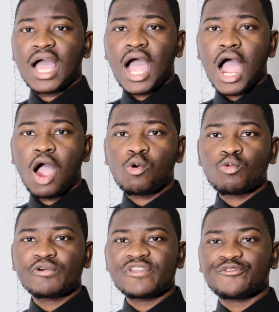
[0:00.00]
how
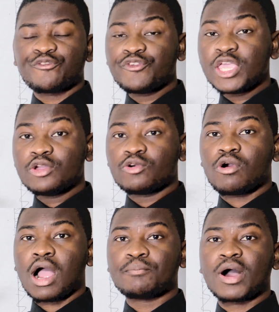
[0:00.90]
we
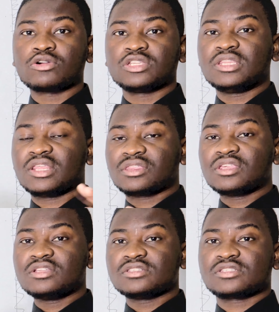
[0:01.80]
feel about the
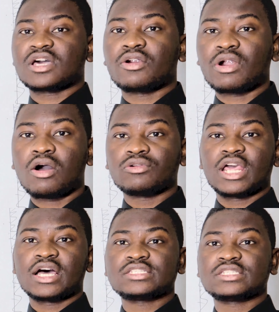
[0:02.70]
things around
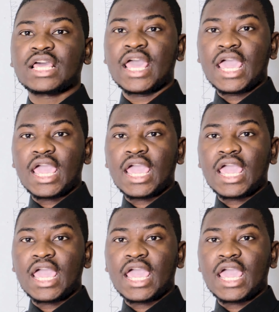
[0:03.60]
us